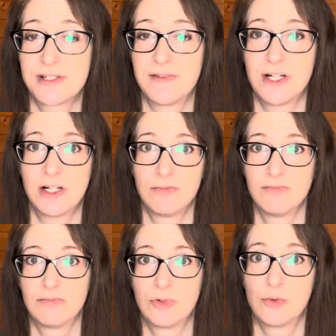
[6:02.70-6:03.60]
of their
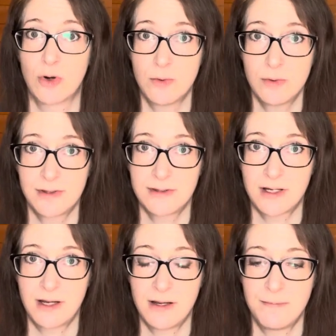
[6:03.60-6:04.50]
growth,
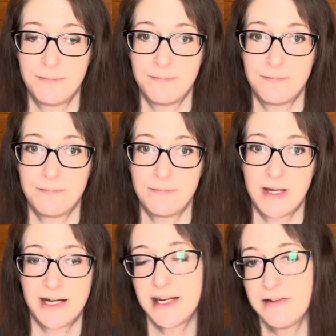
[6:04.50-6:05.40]
and
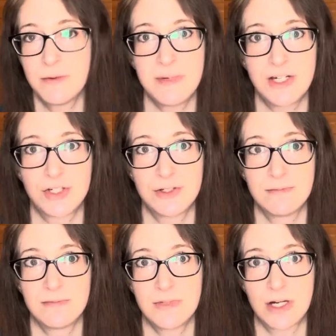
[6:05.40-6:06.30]
it can even be,
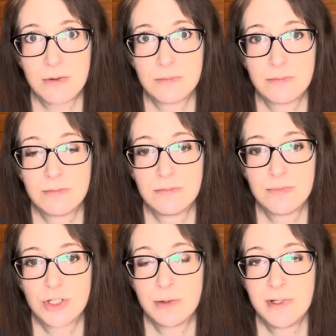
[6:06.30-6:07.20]
you know,
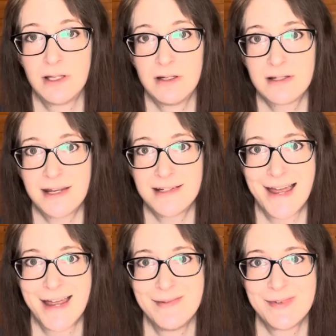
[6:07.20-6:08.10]
turbulent at
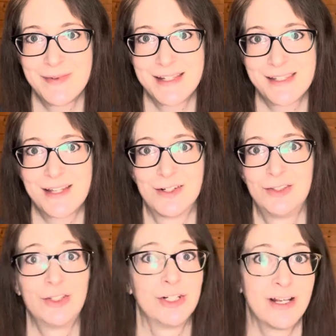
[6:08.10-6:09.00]
times because they're
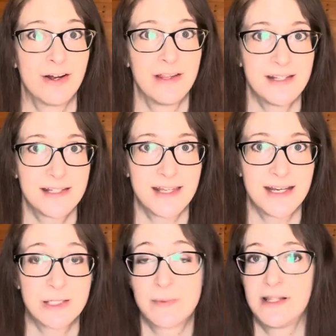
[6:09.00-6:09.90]
learning all these
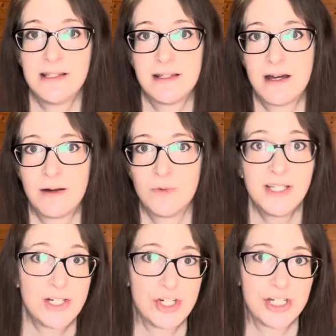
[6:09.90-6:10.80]
things, but
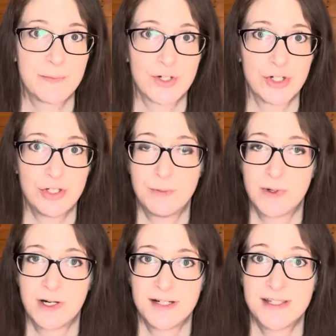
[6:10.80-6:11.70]
relationships are
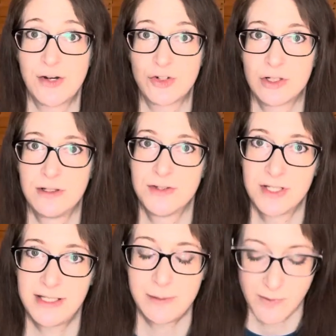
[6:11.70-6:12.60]
super central to
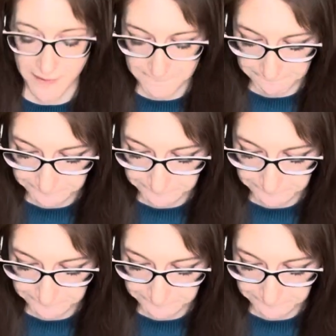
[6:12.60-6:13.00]
Libra.